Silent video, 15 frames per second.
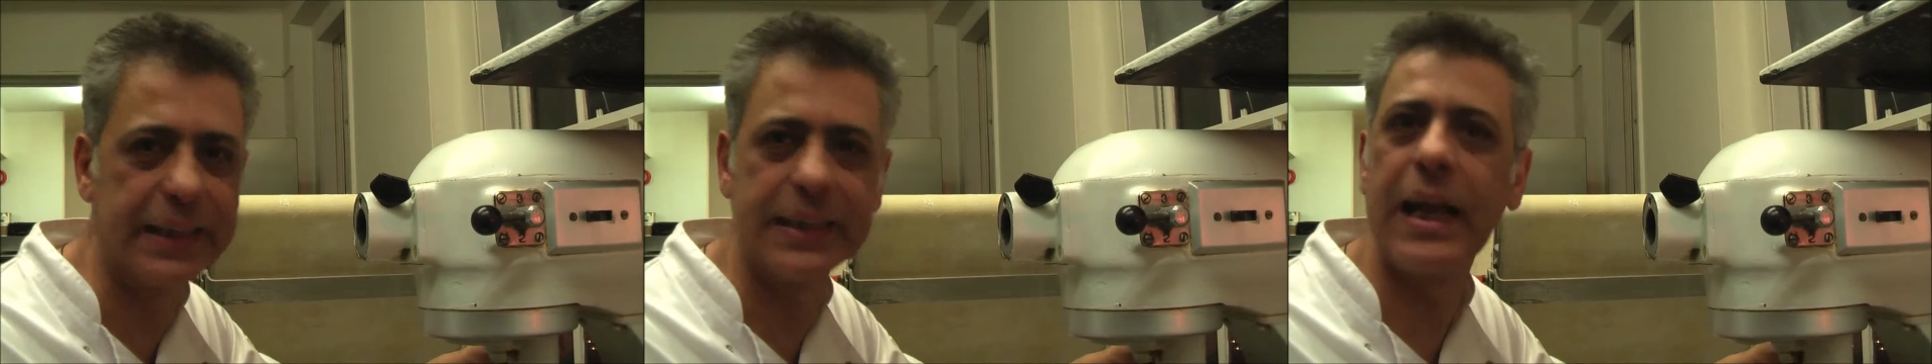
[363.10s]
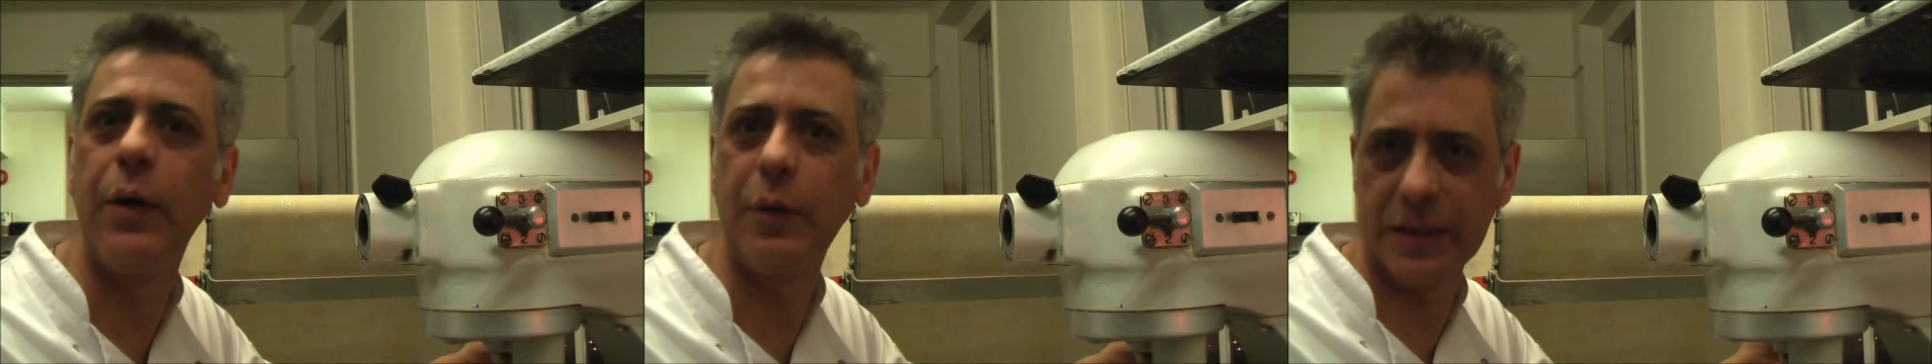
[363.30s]

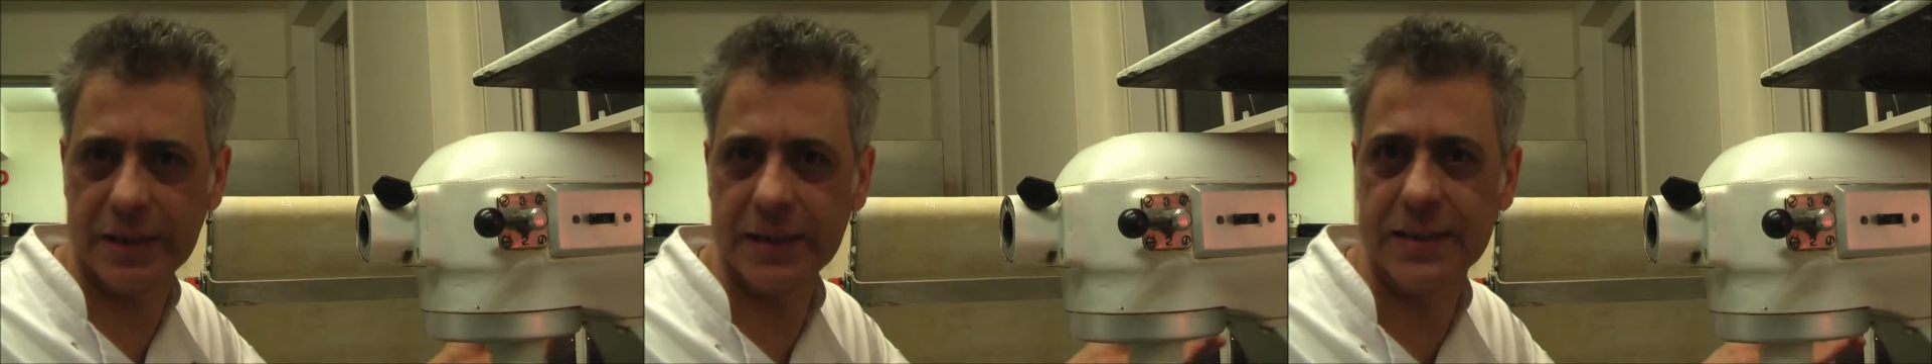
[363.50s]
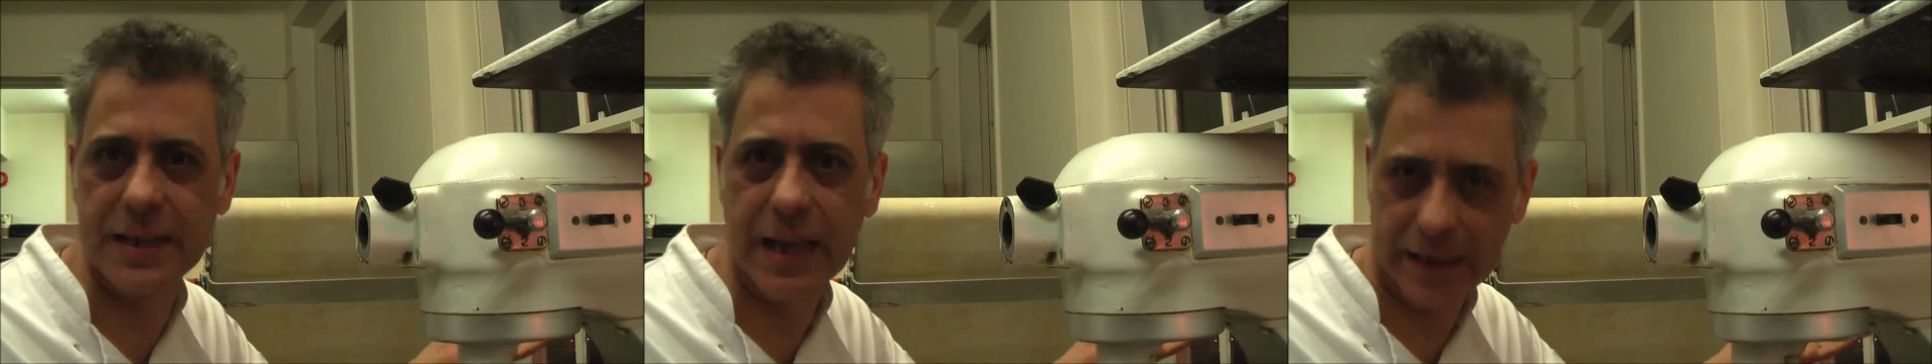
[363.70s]
that now it
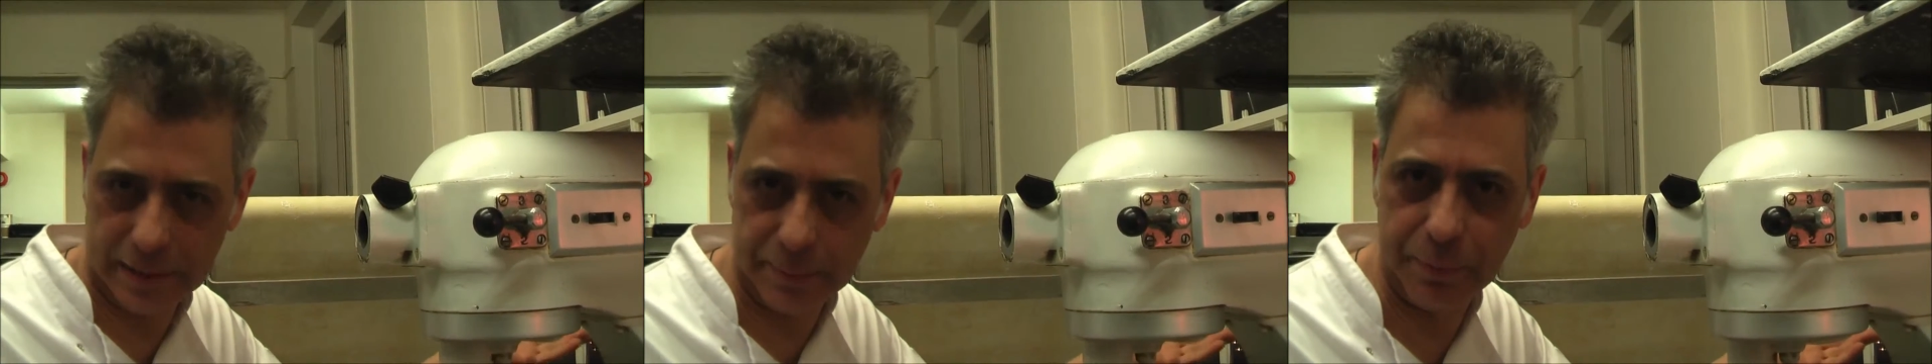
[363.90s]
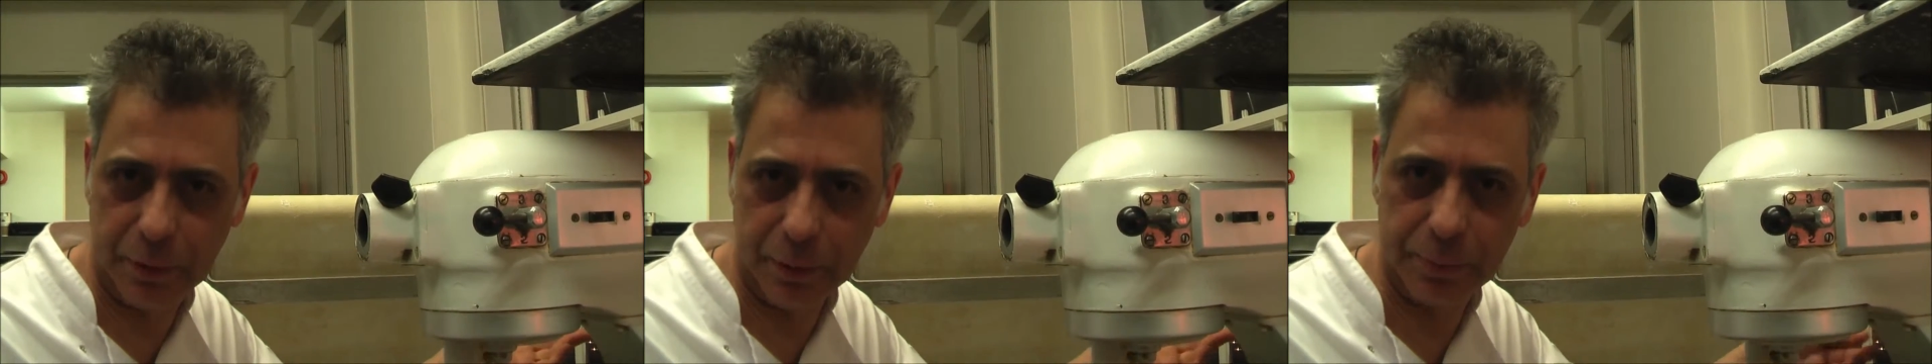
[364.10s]
is done
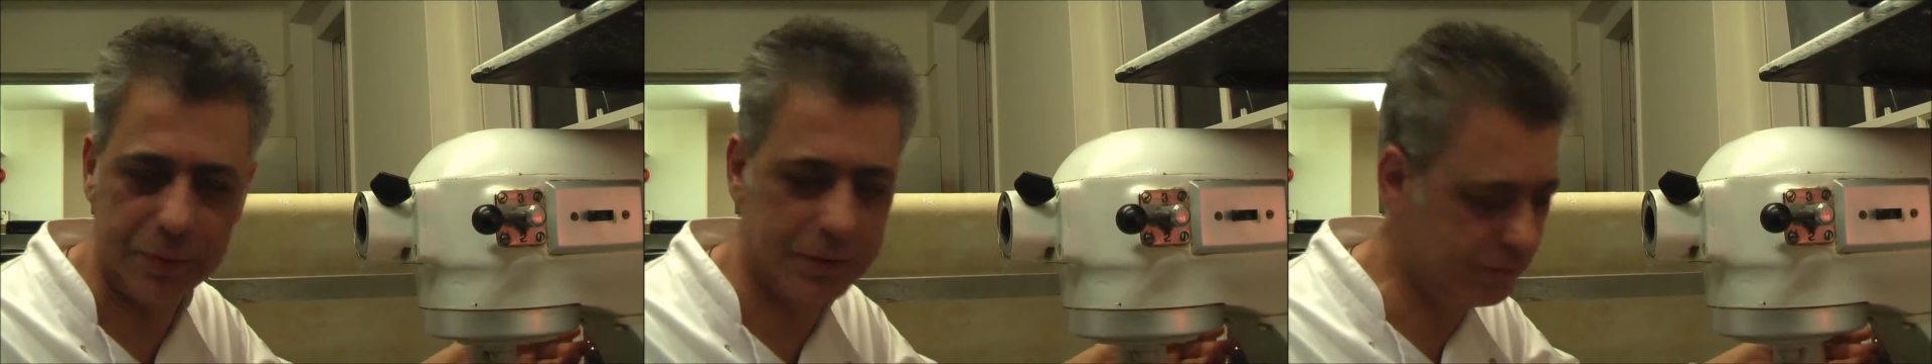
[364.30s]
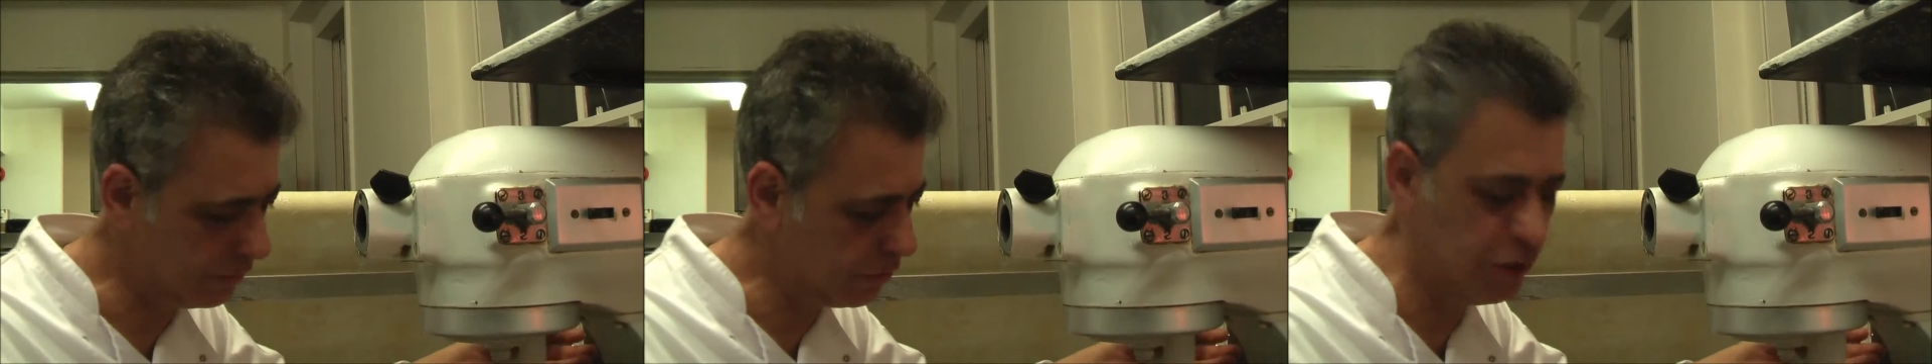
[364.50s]
on
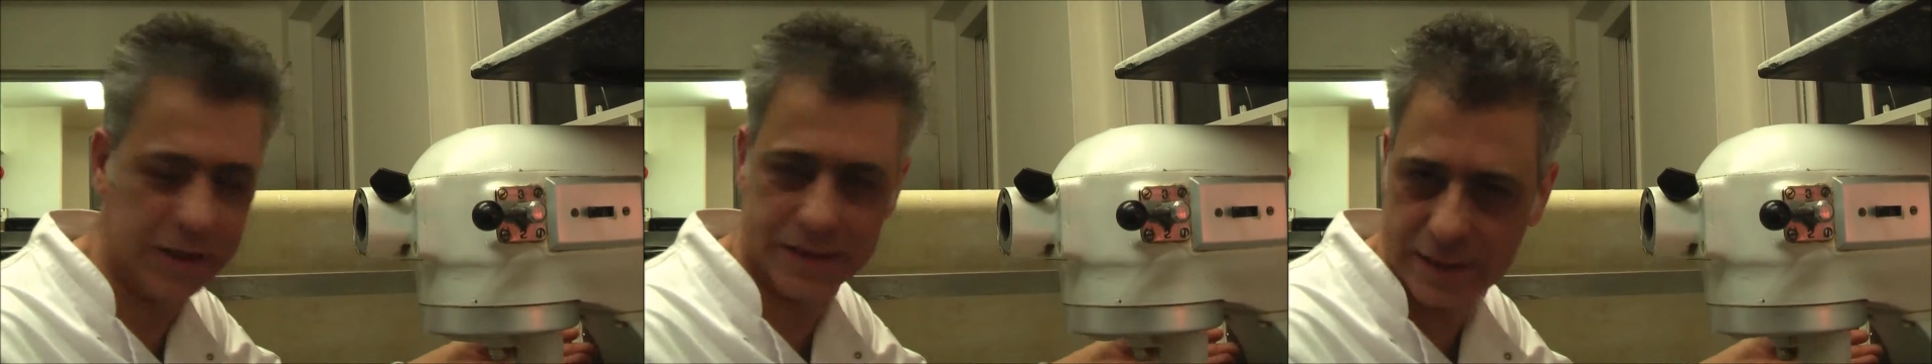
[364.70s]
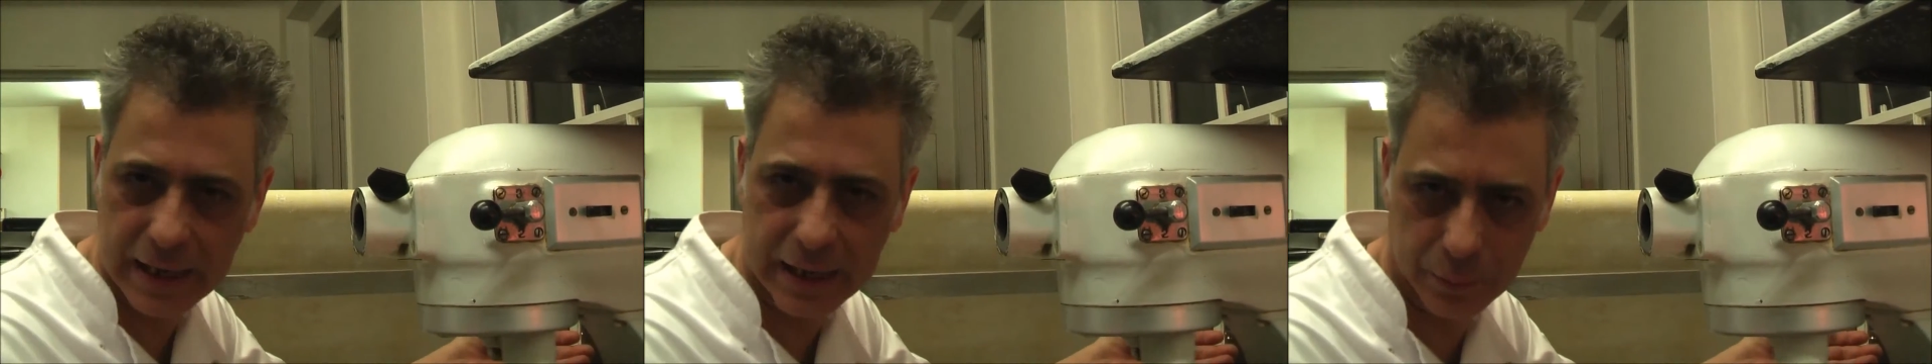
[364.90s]
purpose,
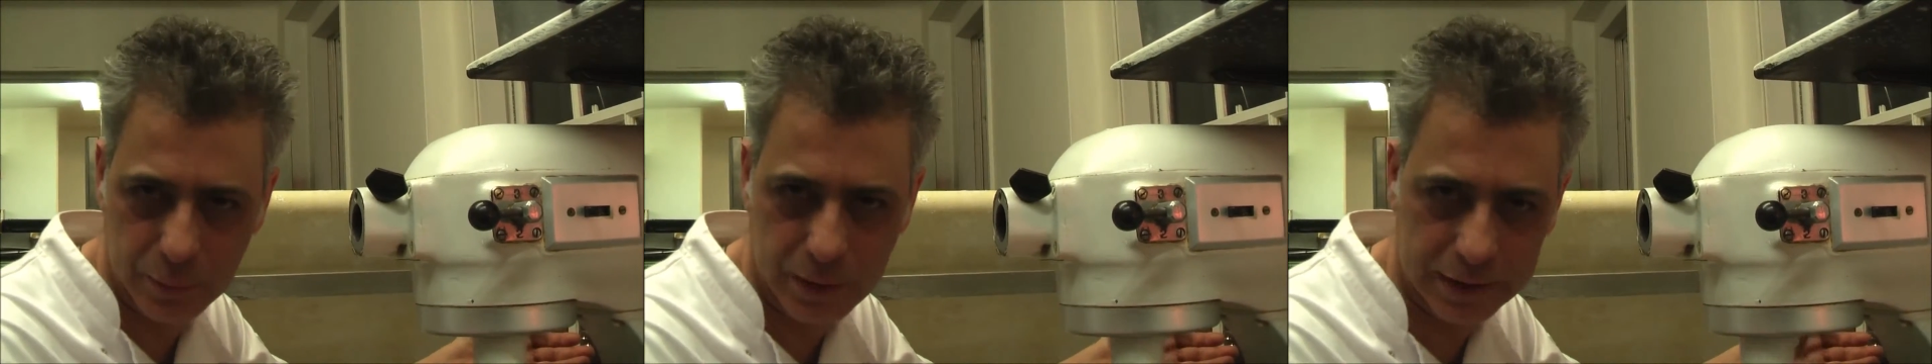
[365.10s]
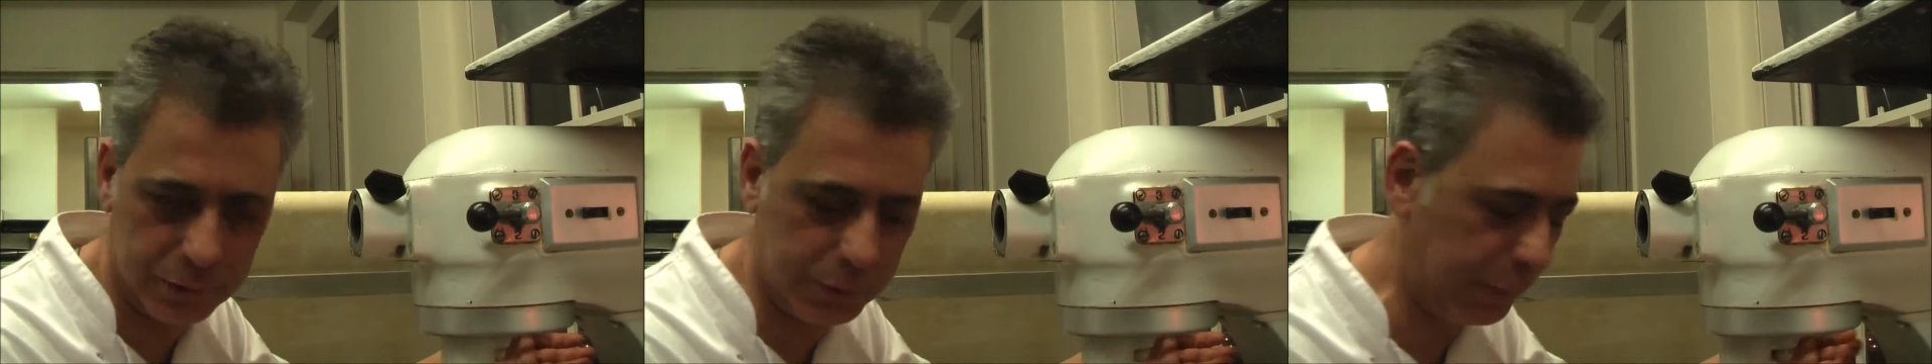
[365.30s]
just like
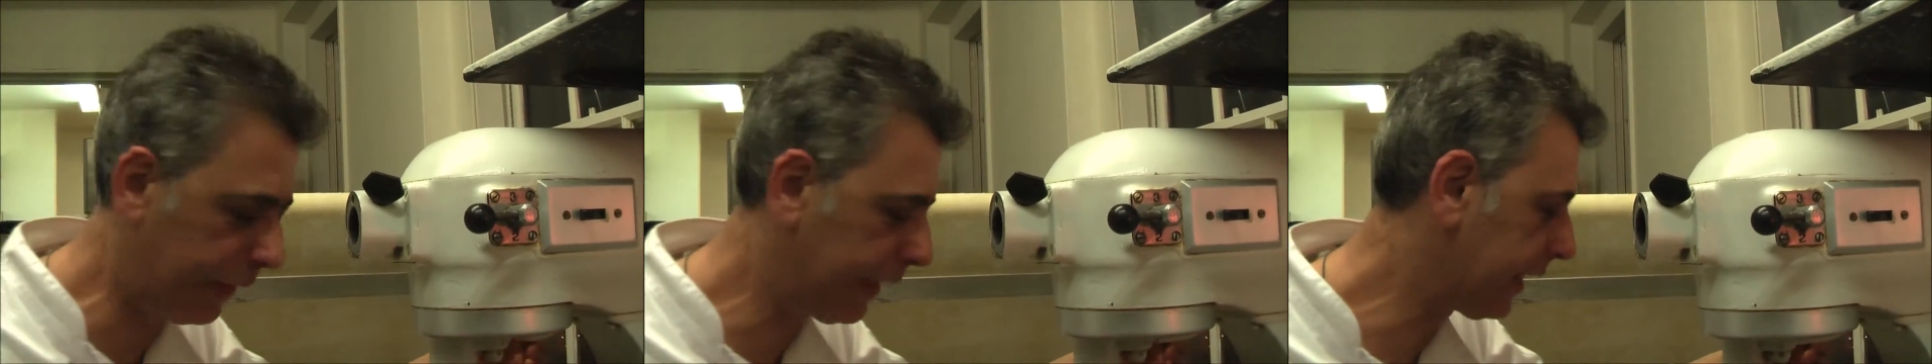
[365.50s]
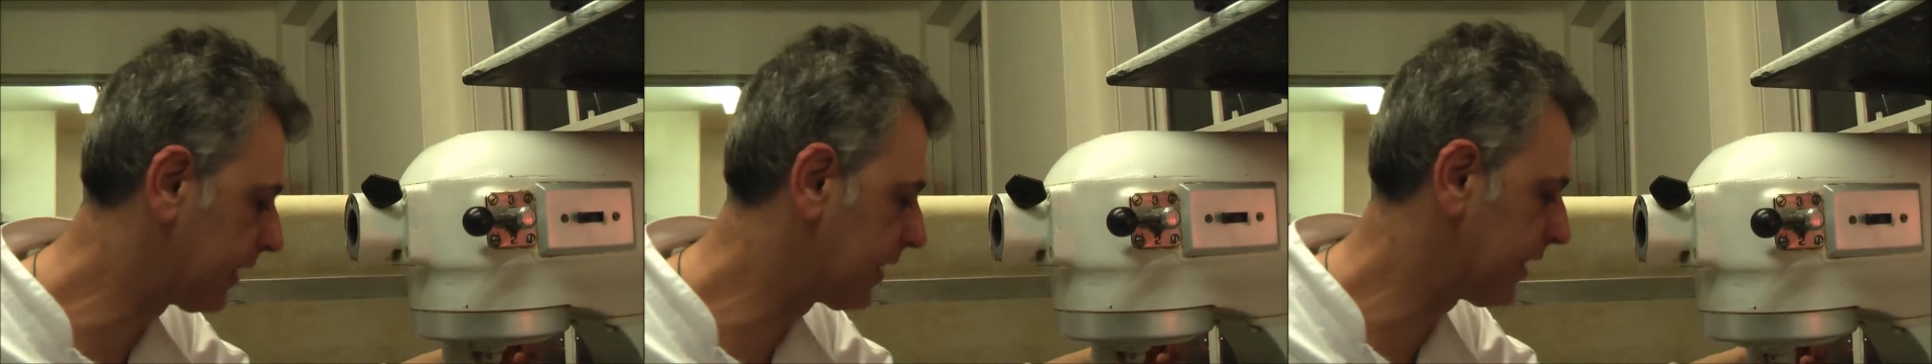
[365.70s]
we are
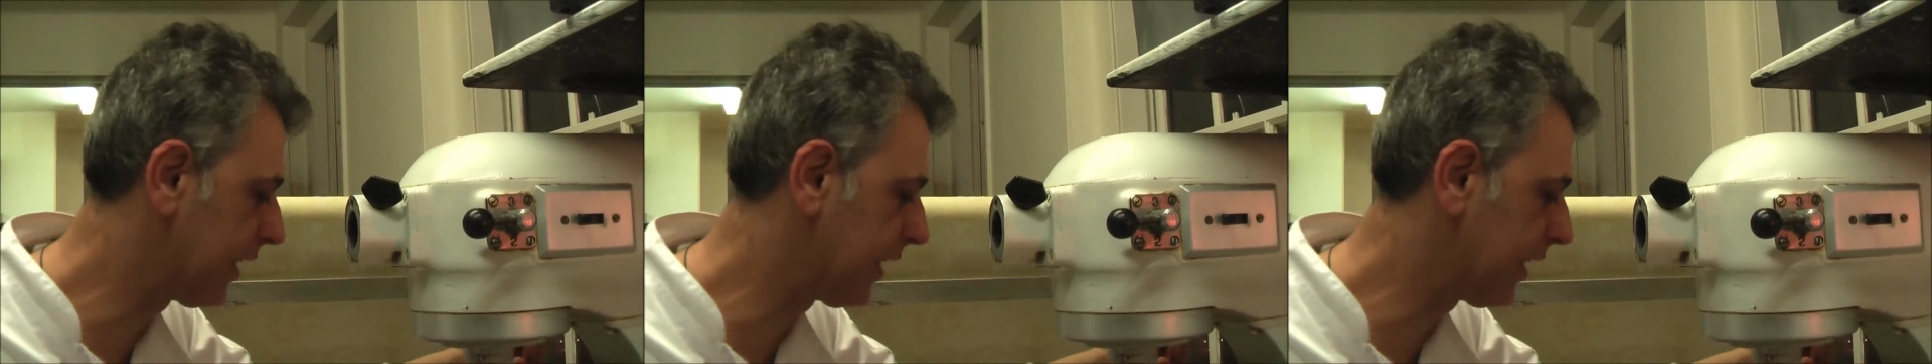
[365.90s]
doing it